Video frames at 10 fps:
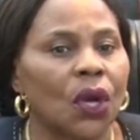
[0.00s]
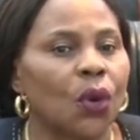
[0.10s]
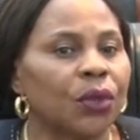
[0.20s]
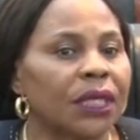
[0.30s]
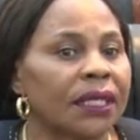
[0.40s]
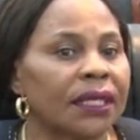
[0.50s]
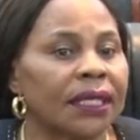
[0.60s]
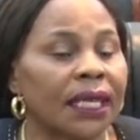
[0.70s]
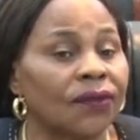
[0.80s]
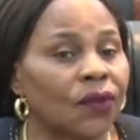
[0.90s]
which is
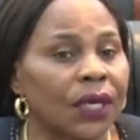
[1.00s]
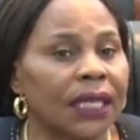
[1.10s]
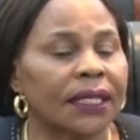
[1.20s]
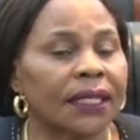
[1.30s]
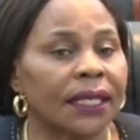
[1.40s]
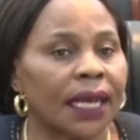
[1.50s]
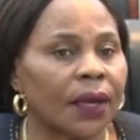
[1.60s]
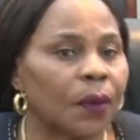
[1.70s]
set for next year.